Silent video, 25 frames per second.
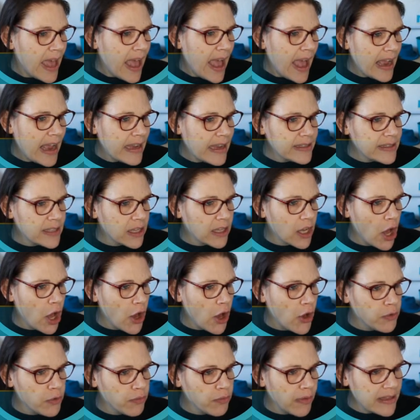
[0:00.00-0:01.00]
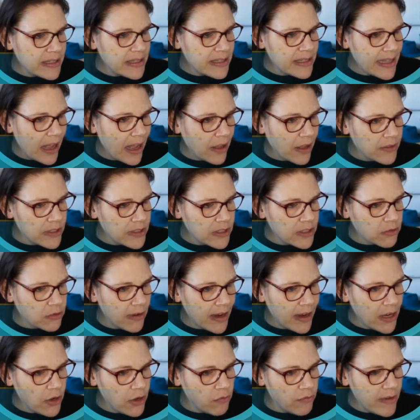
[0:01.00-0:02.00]
as the code runs down the
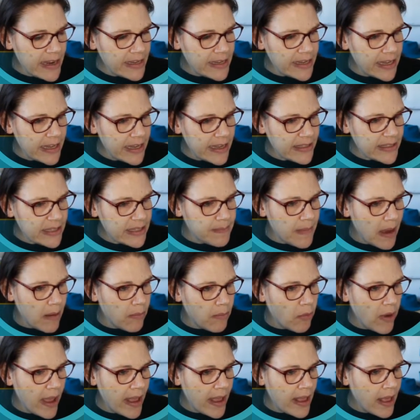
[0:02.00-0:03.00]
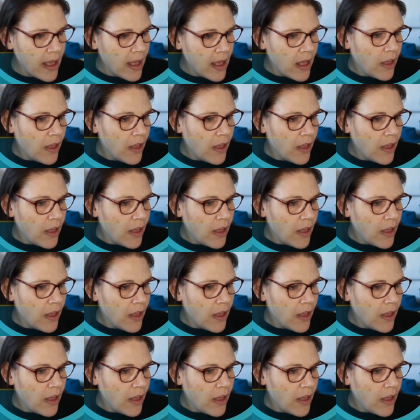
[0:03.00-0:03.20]
screen reading into memory,